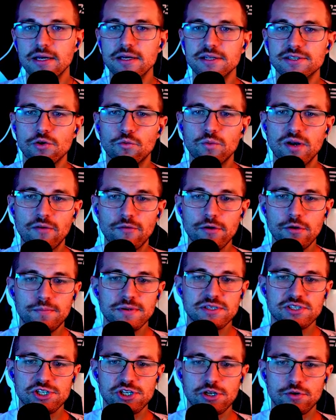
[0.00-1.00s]
So whenever you
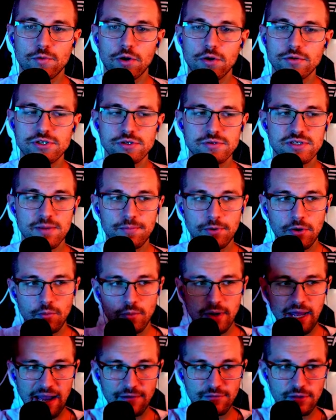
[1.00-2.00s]
position rogues, you typically
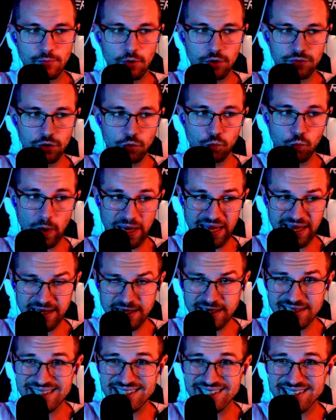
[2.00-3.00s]
want to have them on the
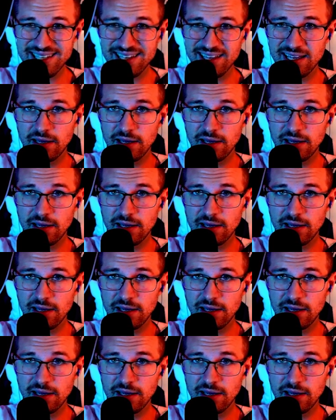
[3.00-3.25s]
wings,